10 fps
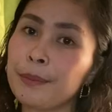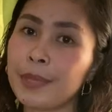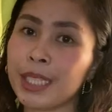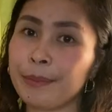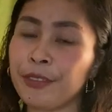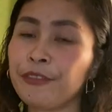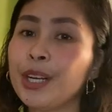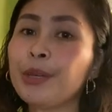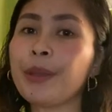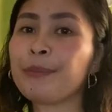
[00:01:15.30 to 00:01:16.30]
But
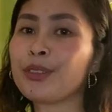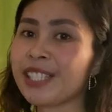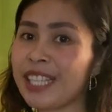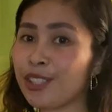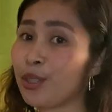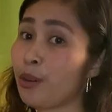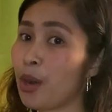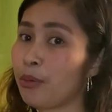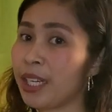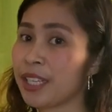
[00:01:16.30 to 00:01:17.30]
before we proceed to
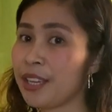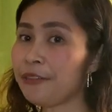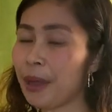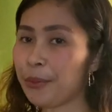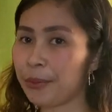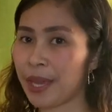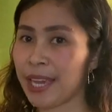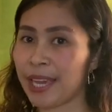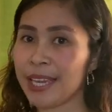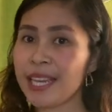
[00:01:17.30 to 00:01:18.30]
our
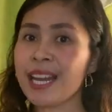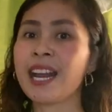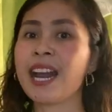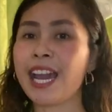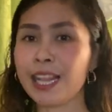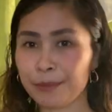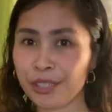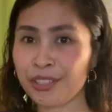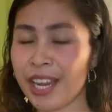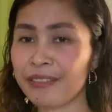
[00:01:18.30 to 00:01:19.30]
giveaway, I'll
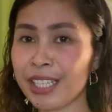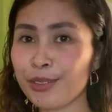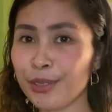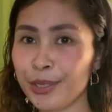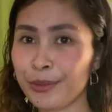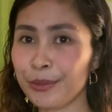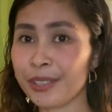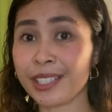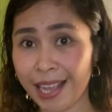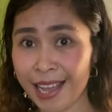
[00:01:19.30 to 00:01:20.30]
be sharing to you
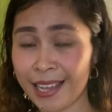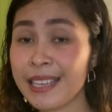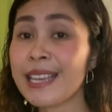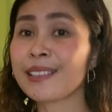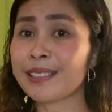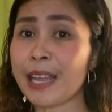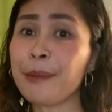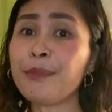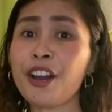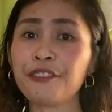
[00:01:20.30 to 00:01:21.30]

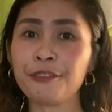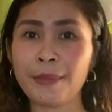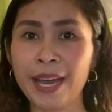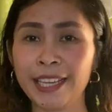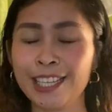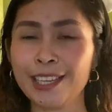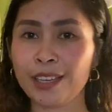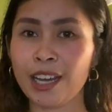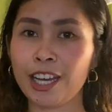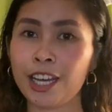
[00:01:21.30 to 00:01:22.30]
some of my
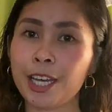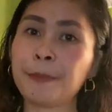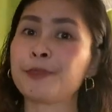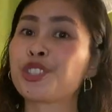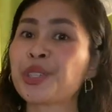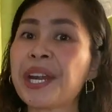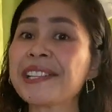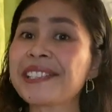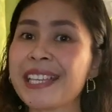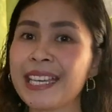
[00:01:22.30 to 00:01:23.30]

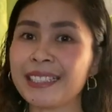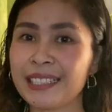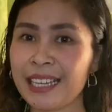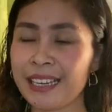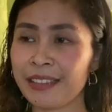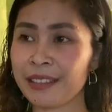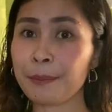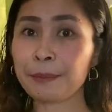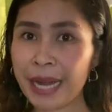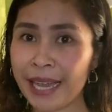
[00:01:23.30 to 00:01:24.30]
Charles and Keith
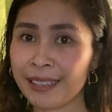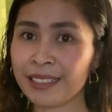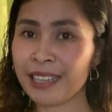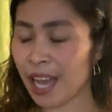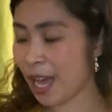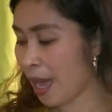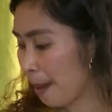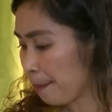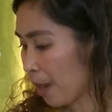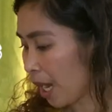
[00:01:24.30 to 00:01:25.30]
brand nga
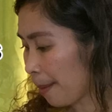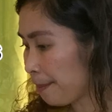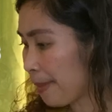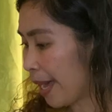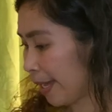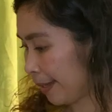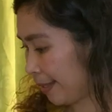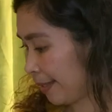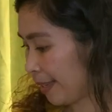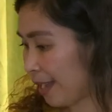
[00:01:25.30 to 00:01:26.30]
mga
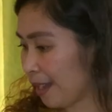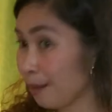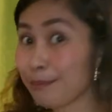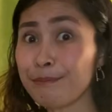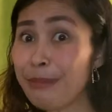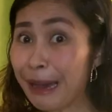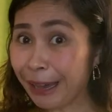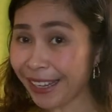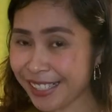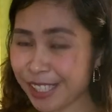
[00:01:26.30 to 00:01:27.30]
bags.
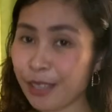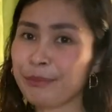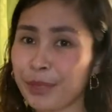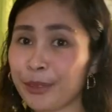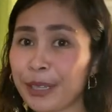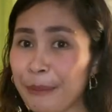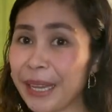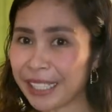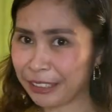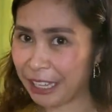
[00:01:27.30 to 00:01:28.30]
Bags? Pero
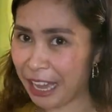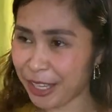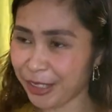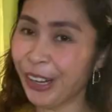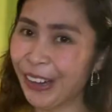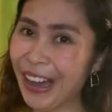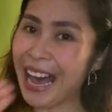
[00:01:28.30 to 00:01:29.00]
gamay regayo.